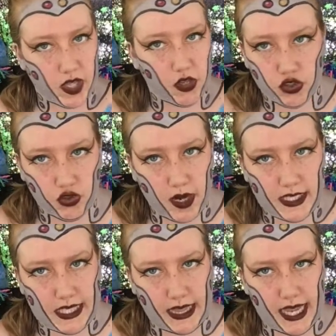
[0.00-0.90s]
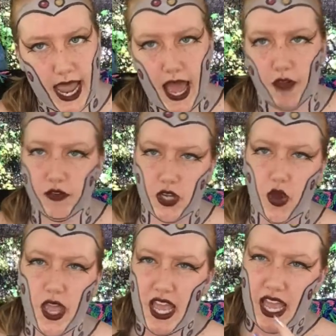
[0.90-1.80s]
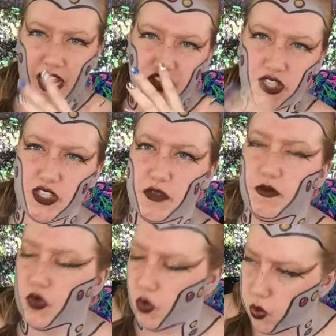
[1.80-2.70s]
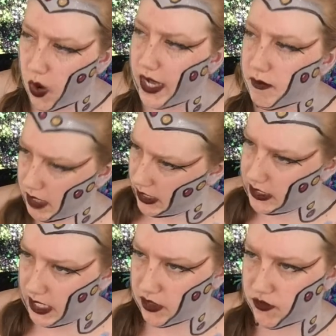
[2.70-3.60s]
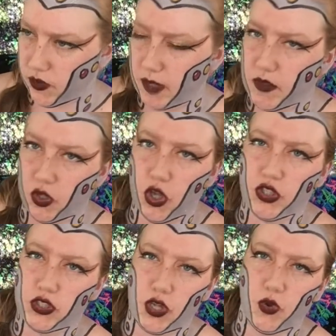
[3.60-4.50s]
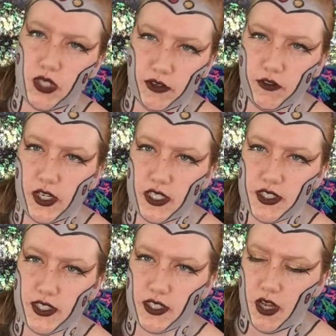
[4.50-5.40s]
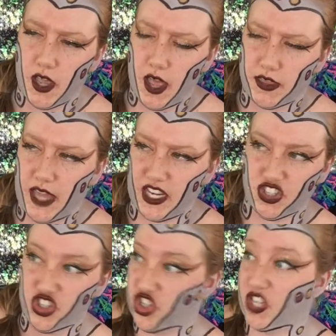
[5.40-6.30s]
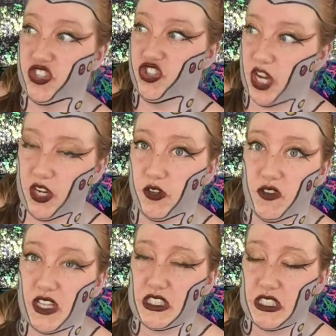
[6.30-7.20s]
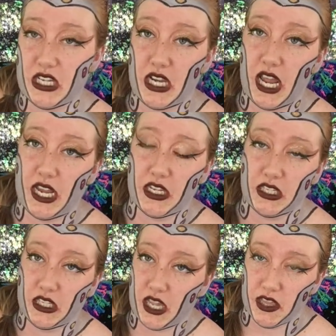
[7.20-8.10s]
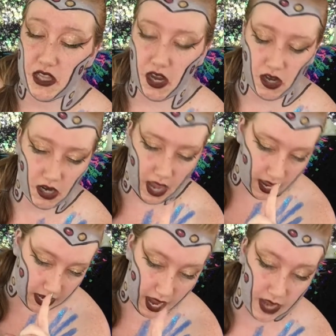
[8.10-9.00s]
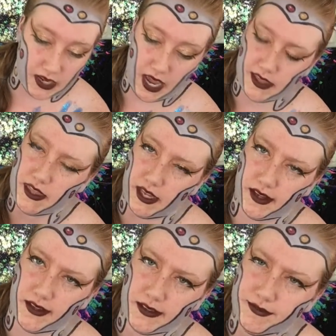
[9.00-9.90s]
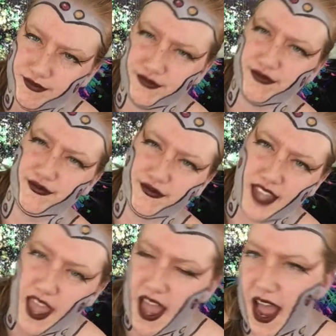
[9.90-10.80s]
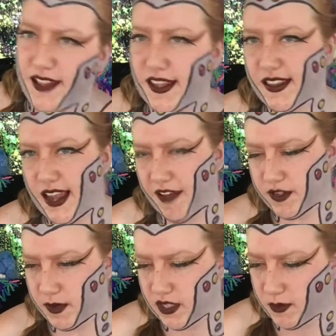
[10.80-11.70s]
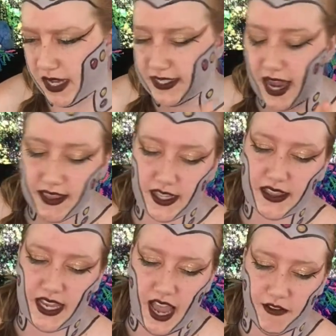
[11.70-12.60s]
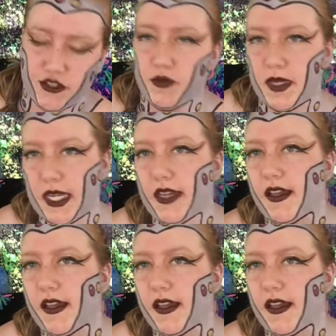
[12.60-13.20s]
traits that they have, you know. It just doesn't quite make sense for them to look so different that it's just Jango Fett's DNA in there. I think they have to be spliced. I think they have to be